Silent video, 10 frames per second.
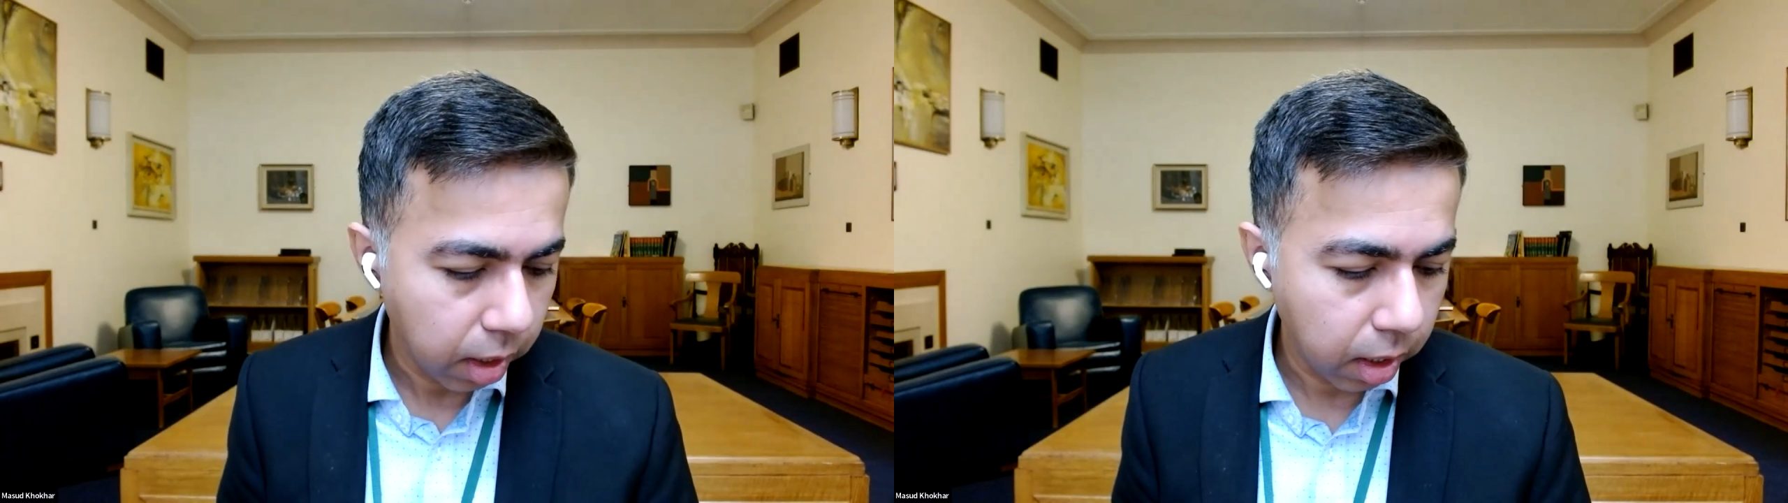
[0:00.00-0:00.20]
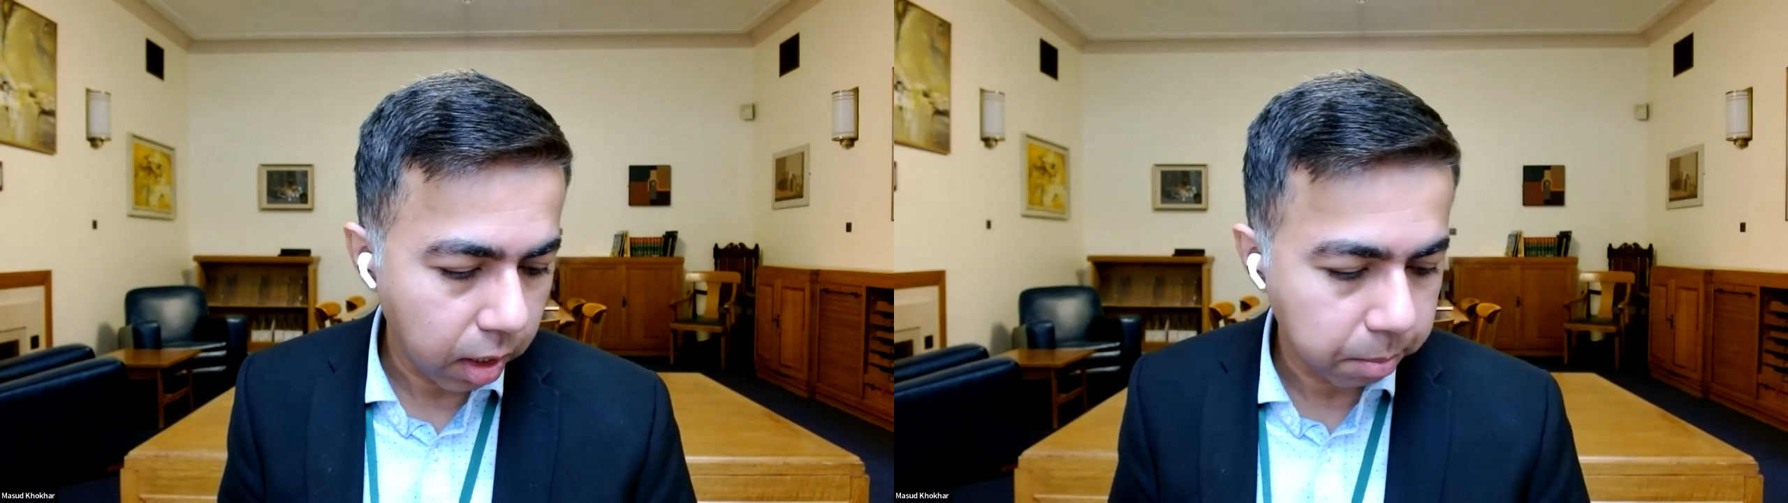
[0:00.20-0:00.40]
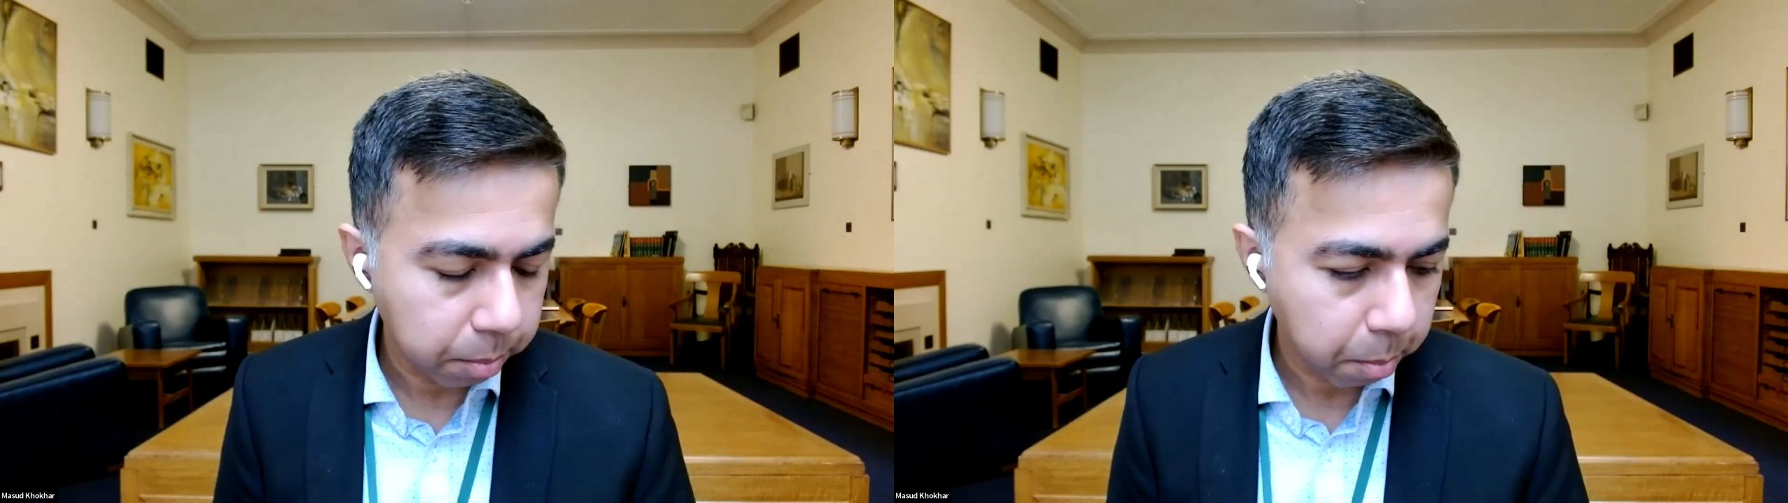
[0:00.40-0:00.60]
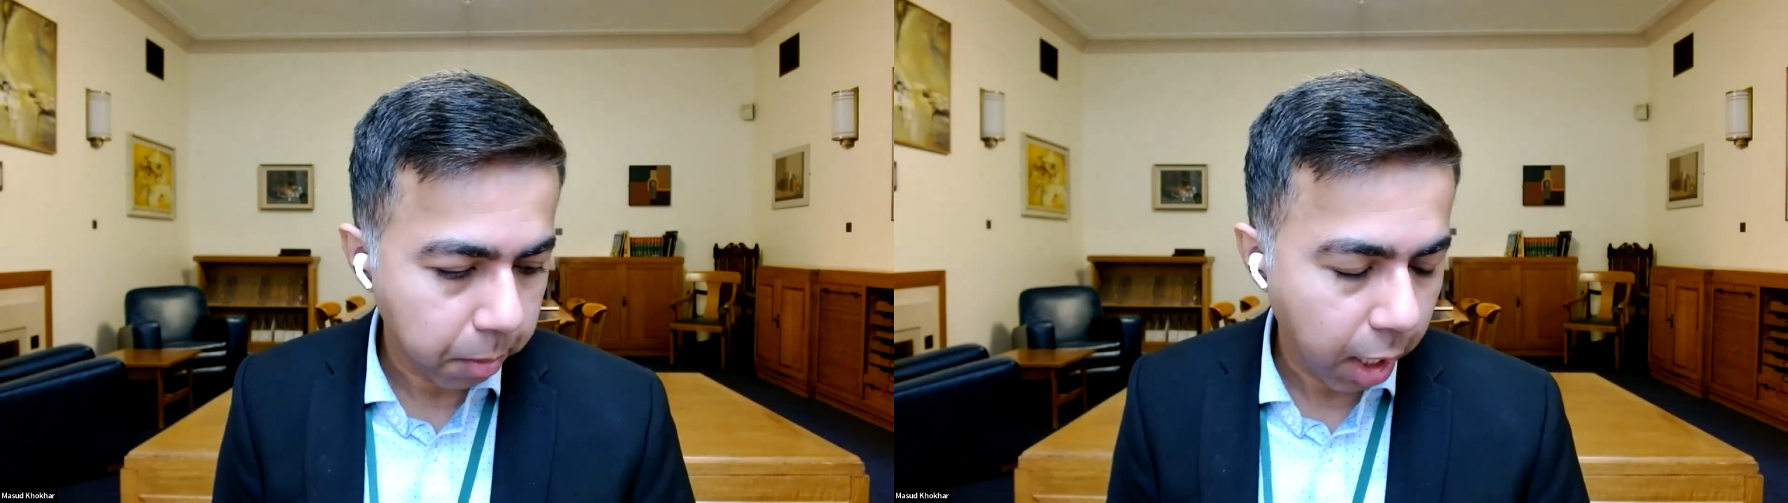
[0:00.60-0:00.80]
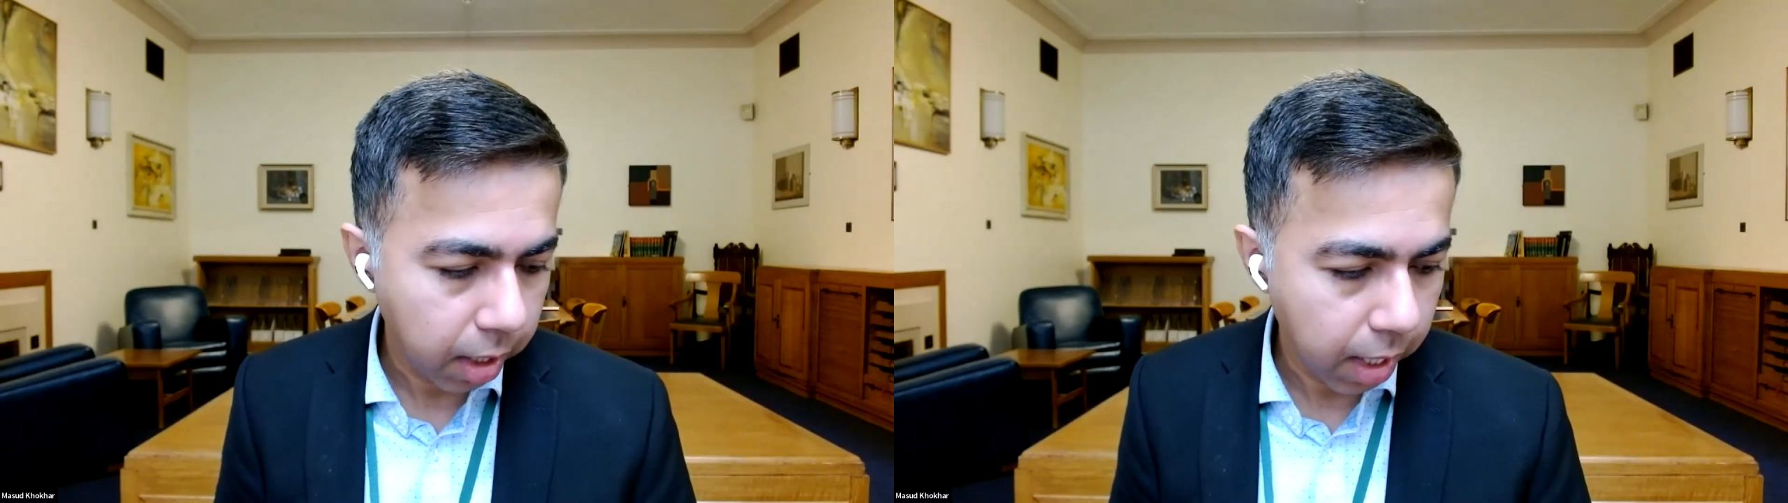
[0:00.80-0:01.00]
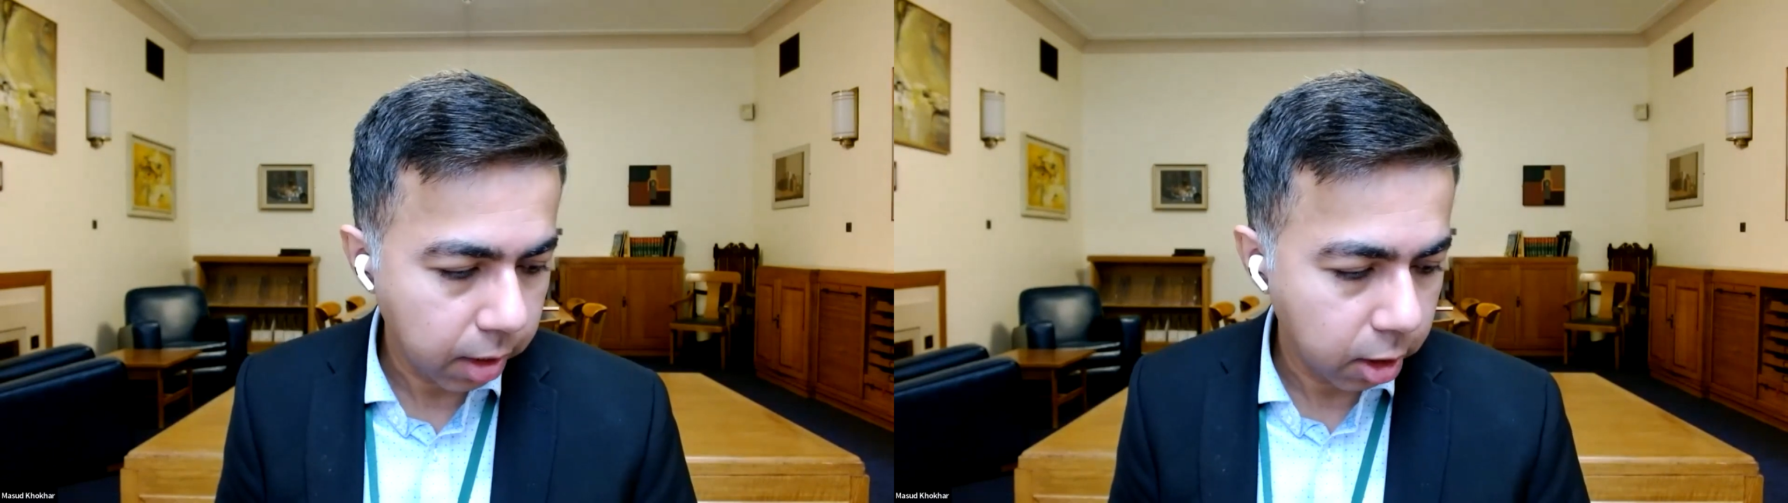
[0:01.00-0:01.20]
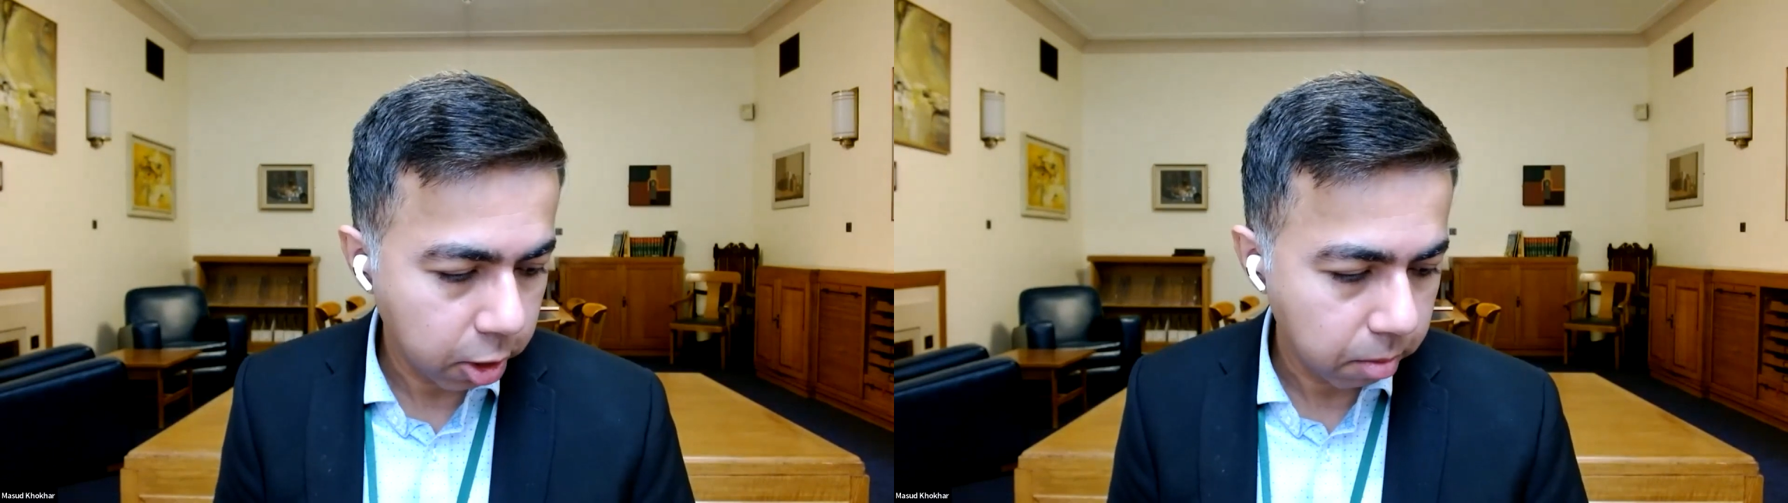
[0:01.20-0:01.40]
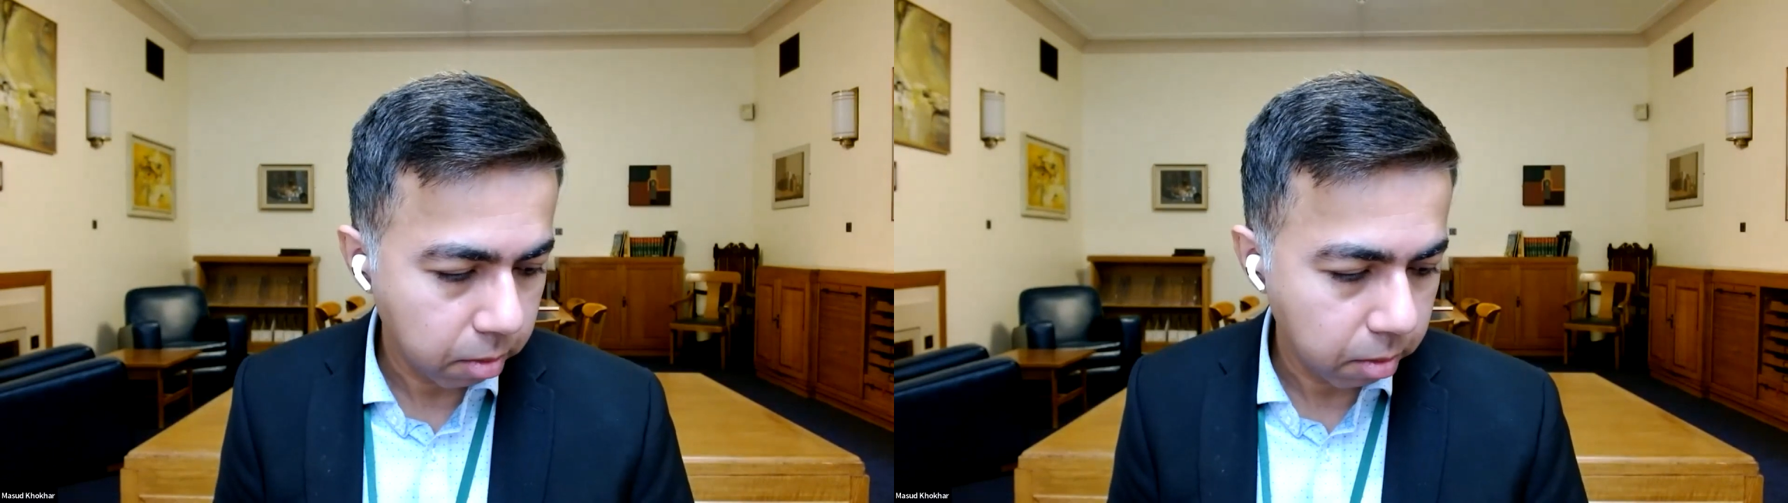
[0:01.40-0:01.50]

And